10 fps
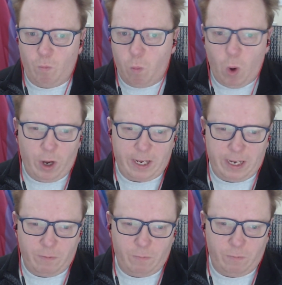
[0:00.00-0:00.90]

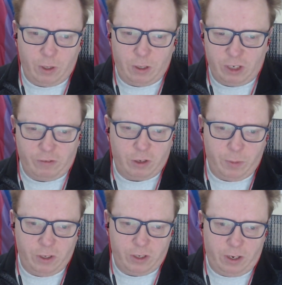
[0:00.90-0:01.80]
working, doing general
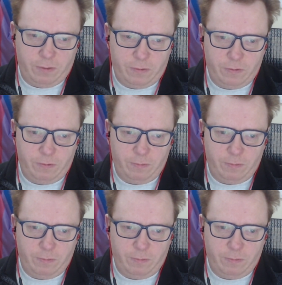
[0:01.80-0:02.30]
computer stuff,